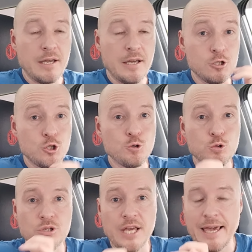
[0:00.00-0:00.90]
and due
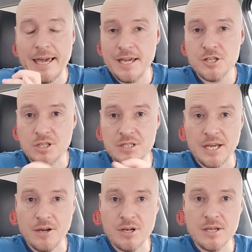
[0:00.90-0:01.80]
to their age
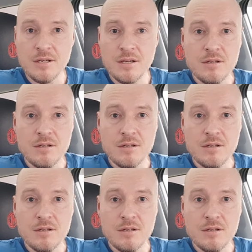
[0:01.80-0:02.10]
category,